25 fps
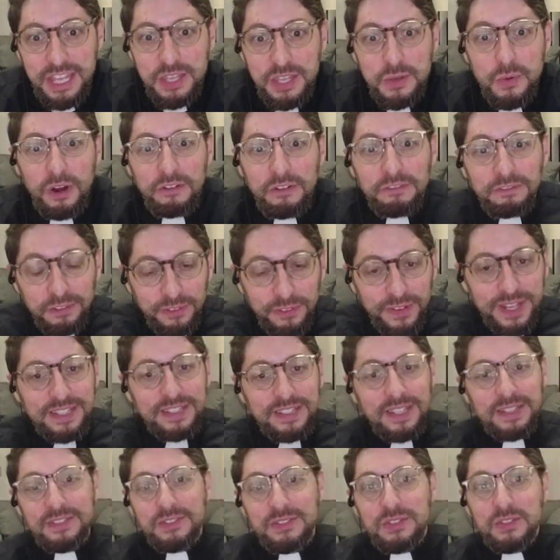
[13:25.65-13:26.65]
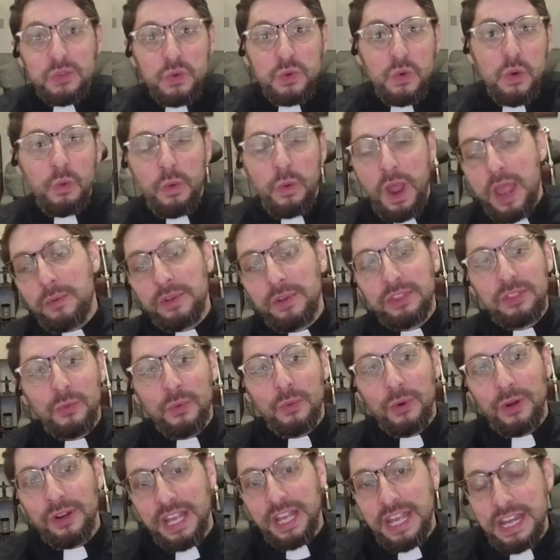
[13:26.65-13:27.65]
You are free to do away with the
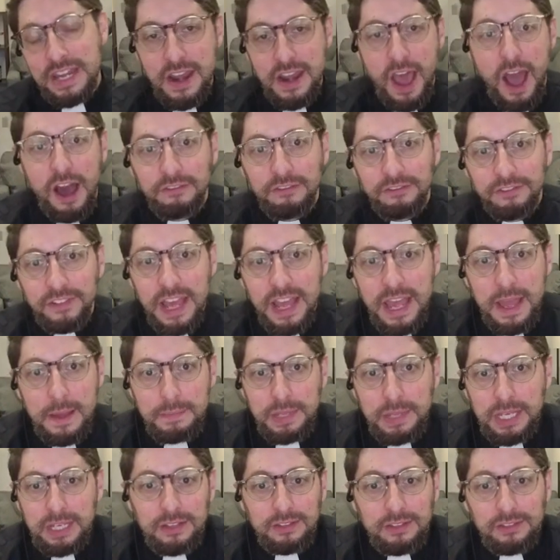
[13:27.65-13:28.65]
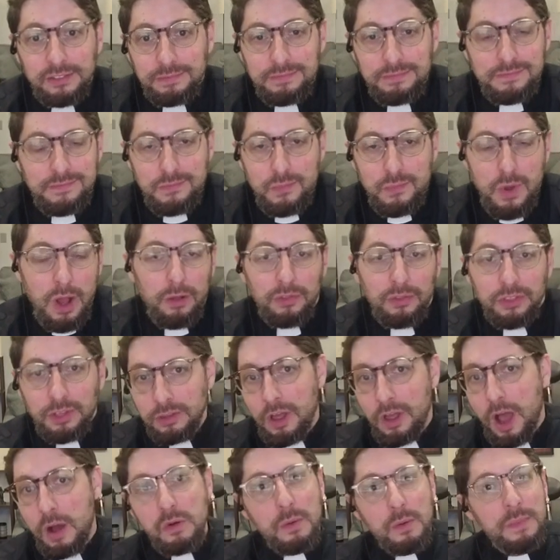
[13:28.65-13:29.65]
word enough because, well, the
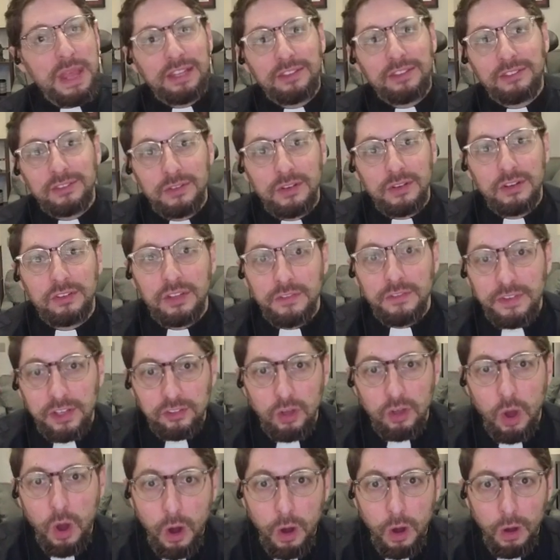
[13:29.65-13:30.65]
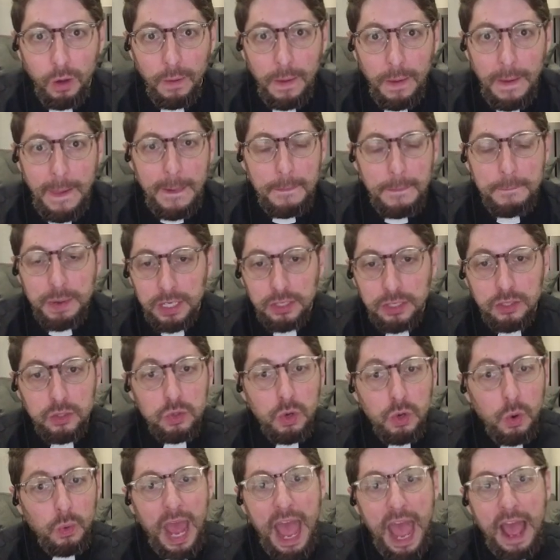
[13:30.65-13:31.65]
law will make sinners of us all, but
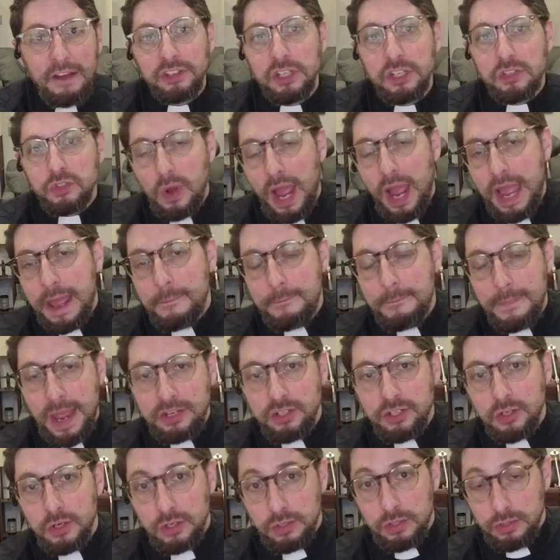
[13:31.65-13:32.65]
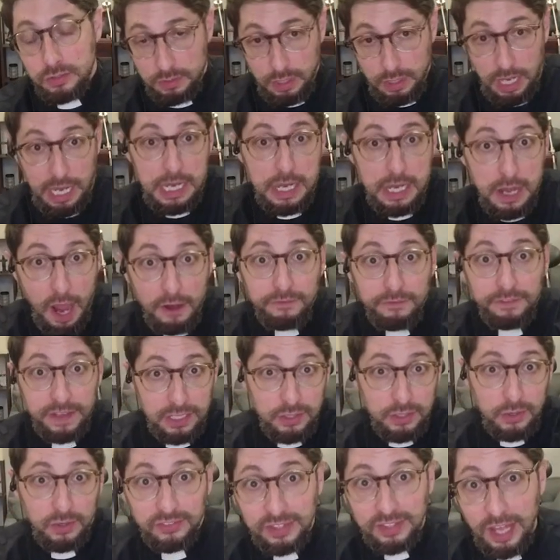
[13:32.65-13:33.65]
you don't have to try and measure enough
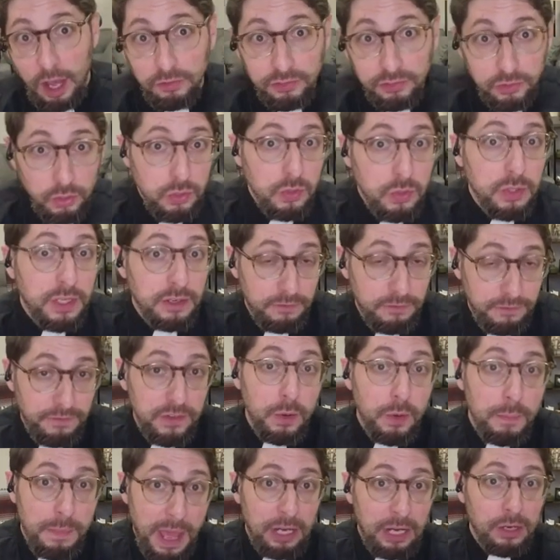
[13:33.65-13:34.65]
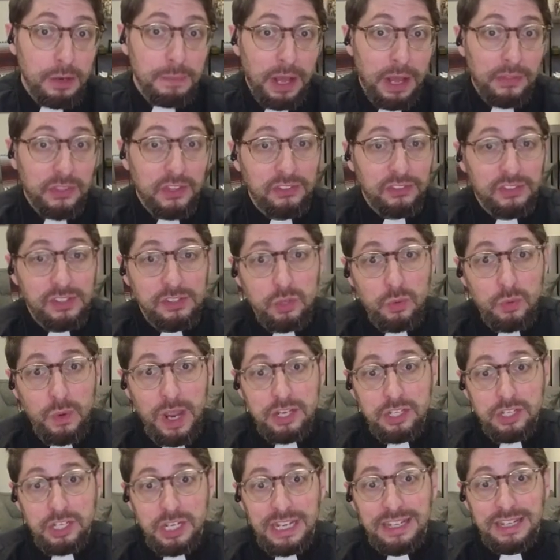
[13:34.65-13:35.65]
in yourself so you can feel better about the
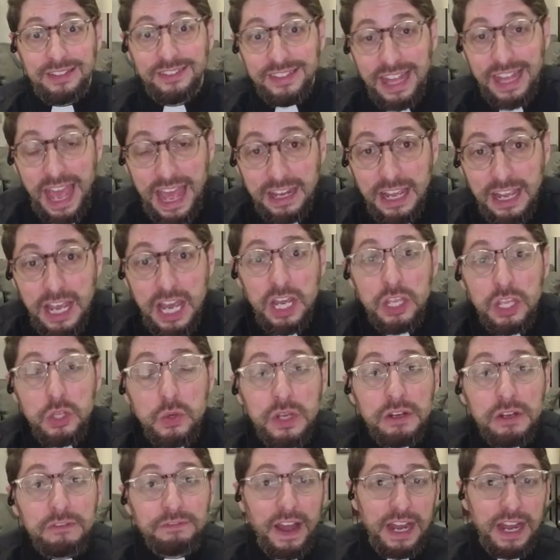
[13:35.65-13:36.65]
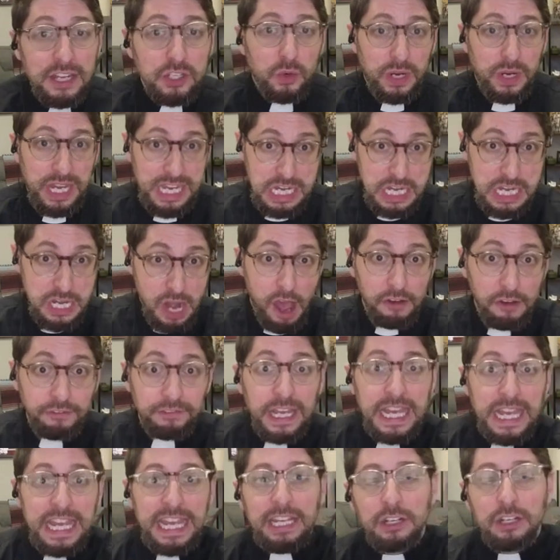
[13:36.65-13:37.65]
situation. Instead, you can find your enough
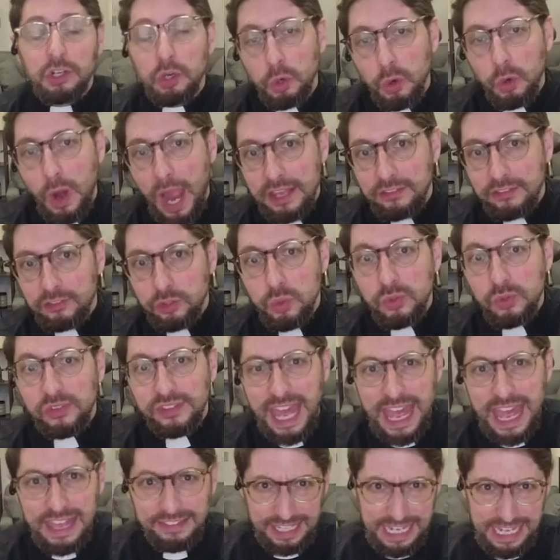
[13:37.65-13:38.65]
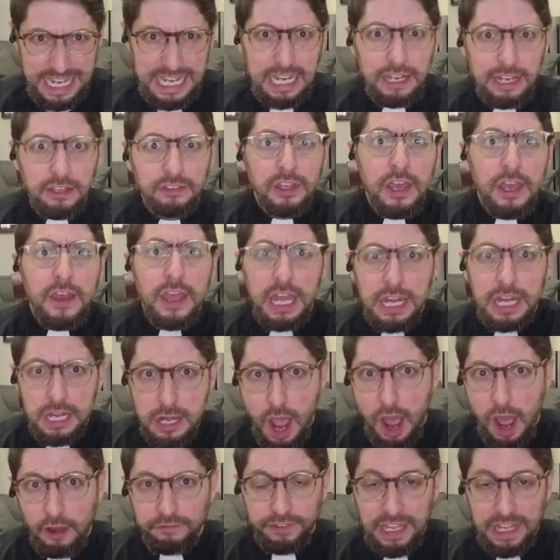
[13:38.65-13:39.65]
in Christ, who says it is
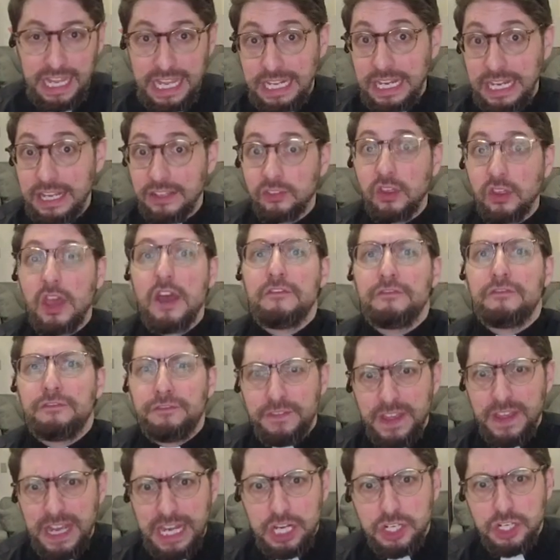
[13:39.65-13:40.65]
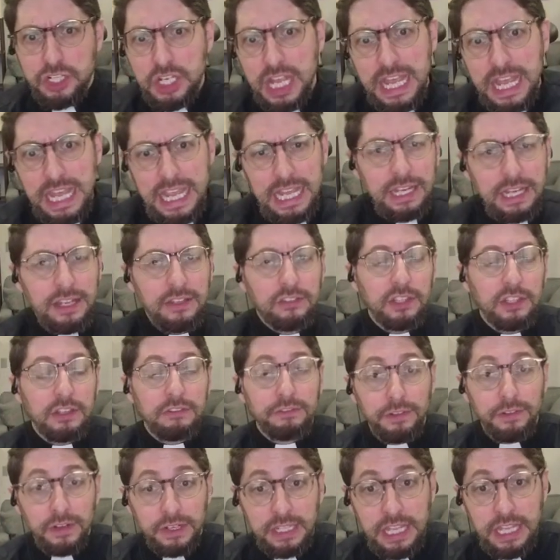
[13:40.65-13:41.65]
enough. It is finished. It is
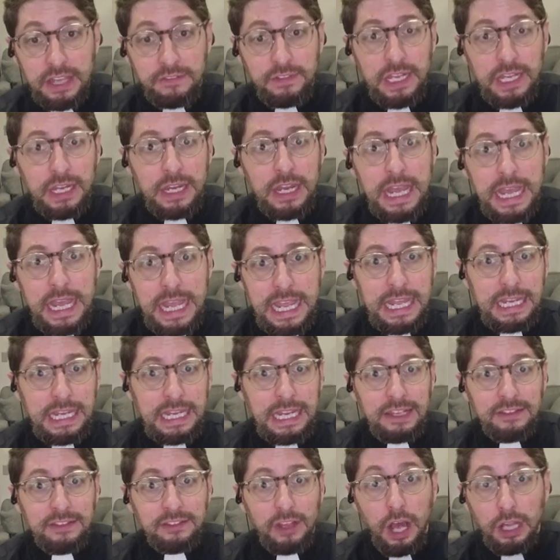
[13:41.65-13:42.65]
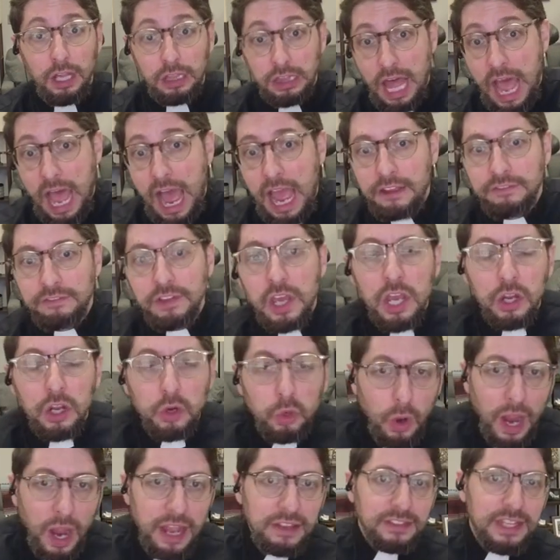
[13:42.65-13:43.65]
forgiven. It is alive.
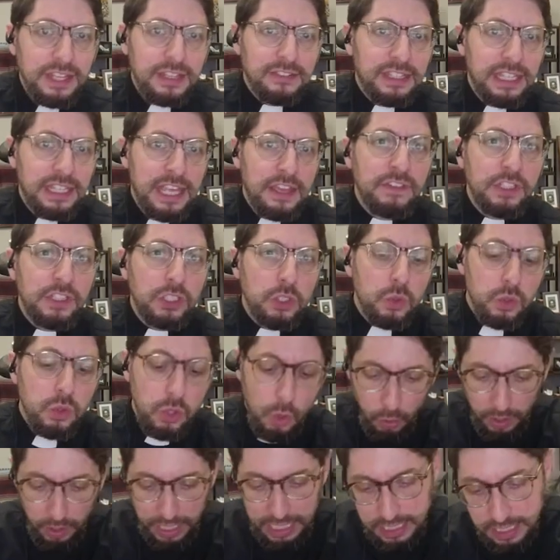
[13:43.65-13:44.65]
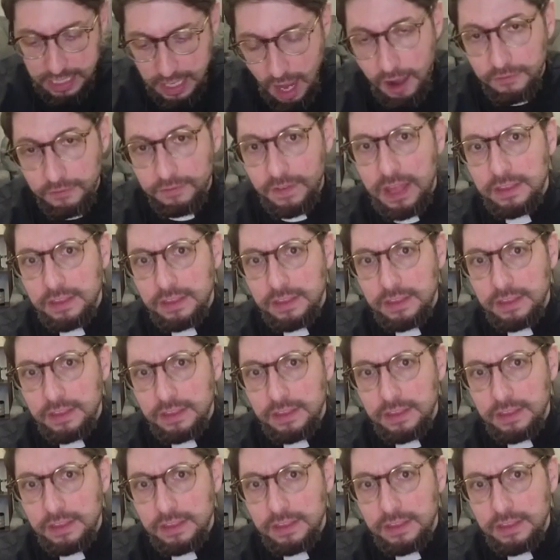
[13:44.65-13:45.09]
Christ has given you your enough.